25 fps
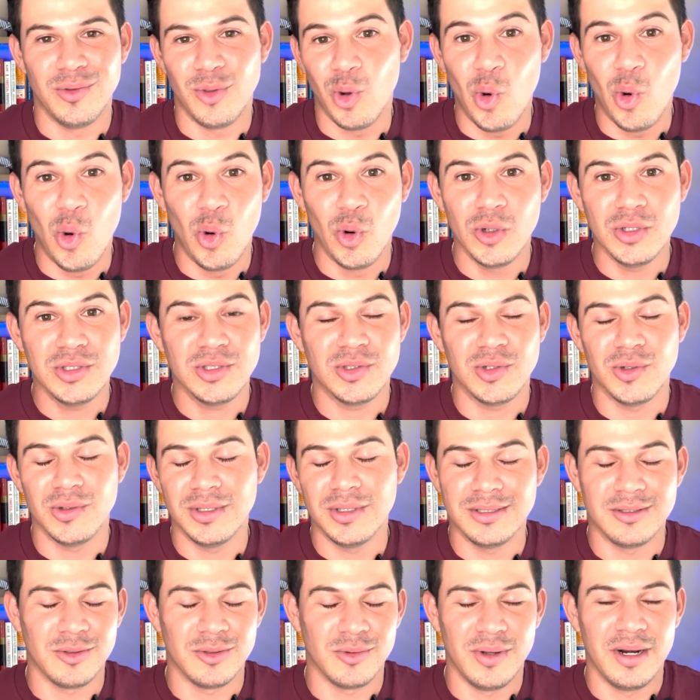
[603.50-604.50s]
the horror
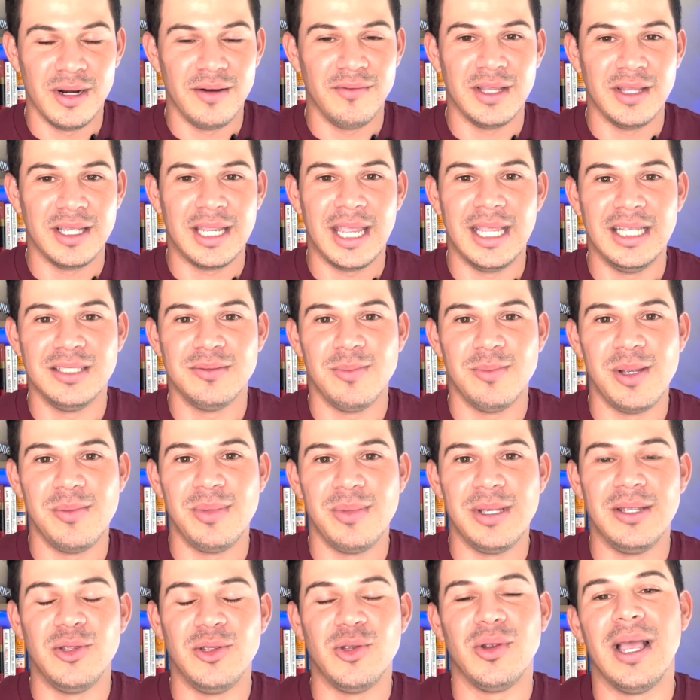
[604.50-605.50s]
stories or whatever the case may
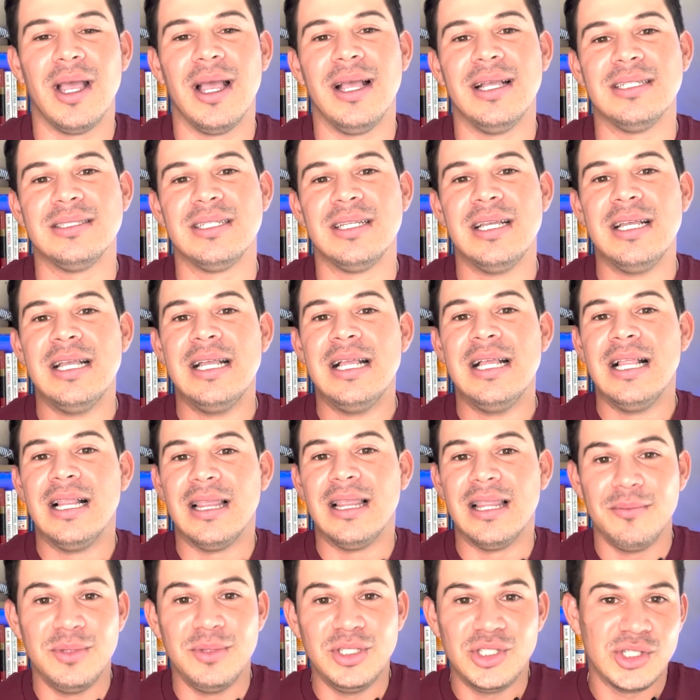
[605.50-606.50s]
be, you guys.
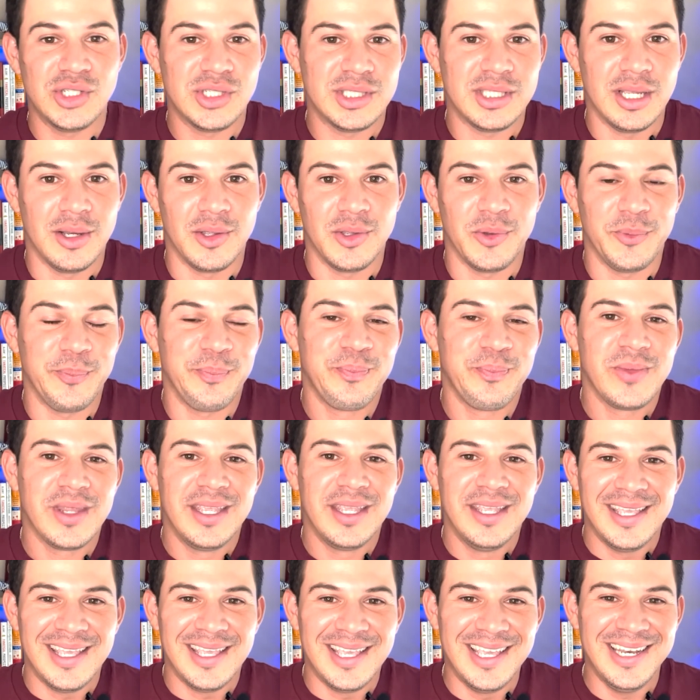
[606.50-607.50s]
Let me just tell you,
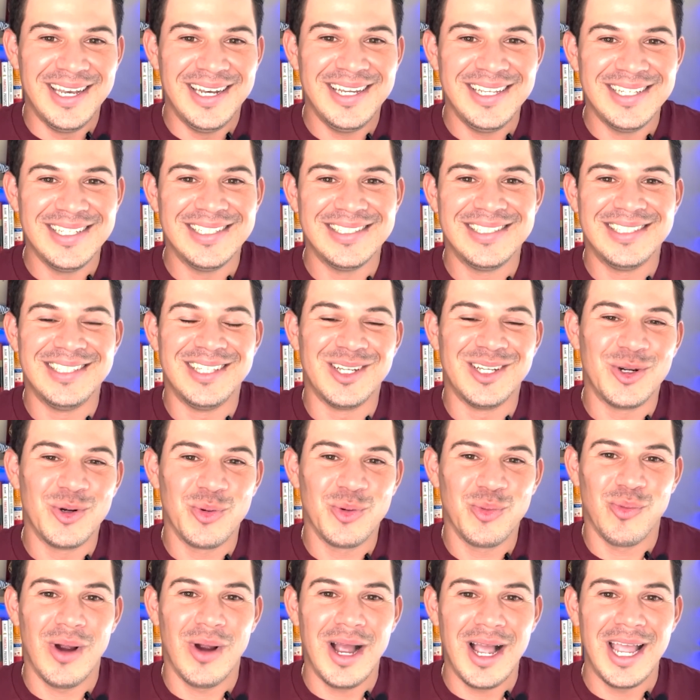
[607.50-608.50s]
it is the
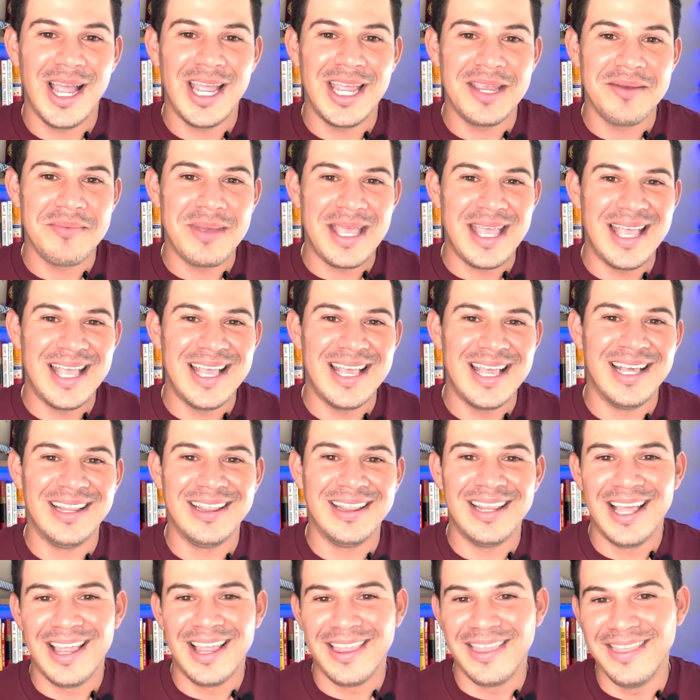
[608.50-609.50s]
crime
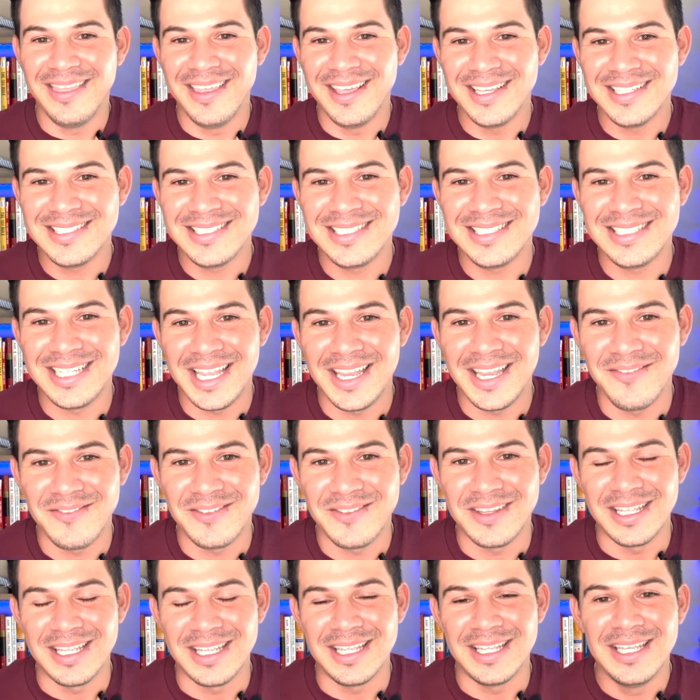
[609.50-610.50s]
and the
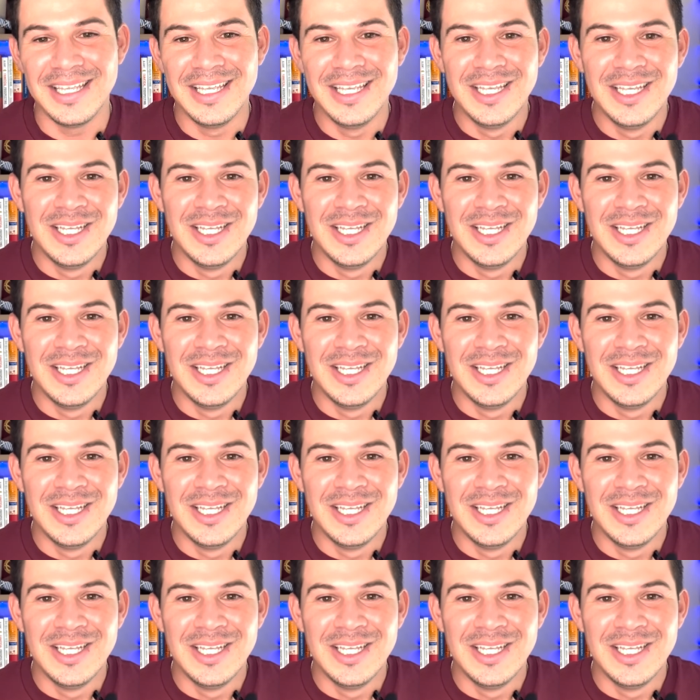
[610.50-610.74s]
safety.